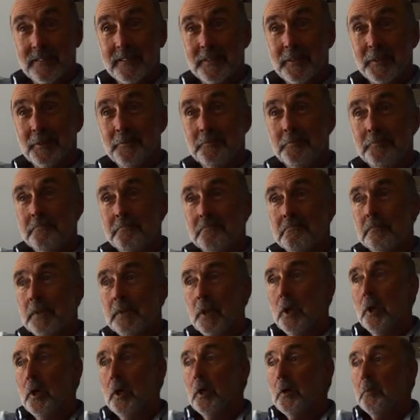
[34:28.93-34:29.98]
um,
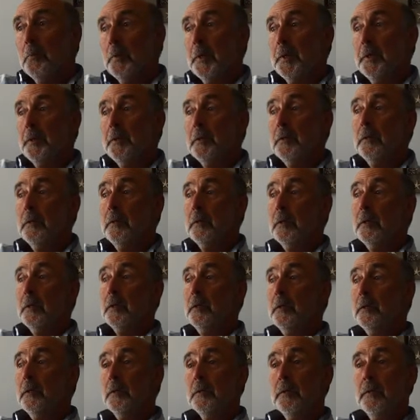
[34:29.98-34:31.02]
but you
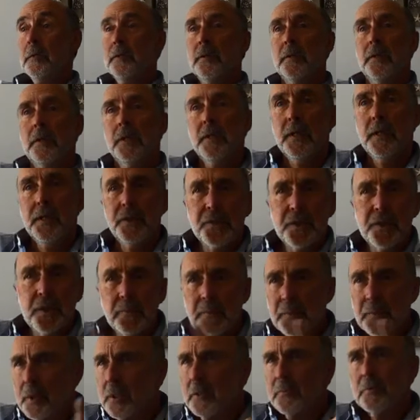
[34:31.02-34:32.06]
know, here's
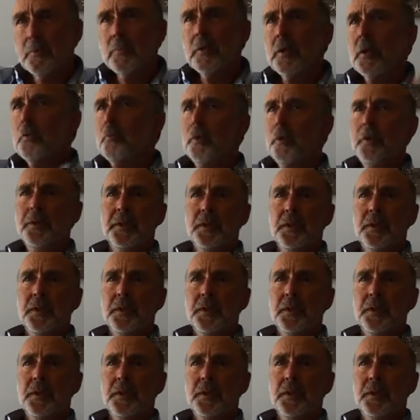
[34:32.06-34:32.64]
sometimes where I will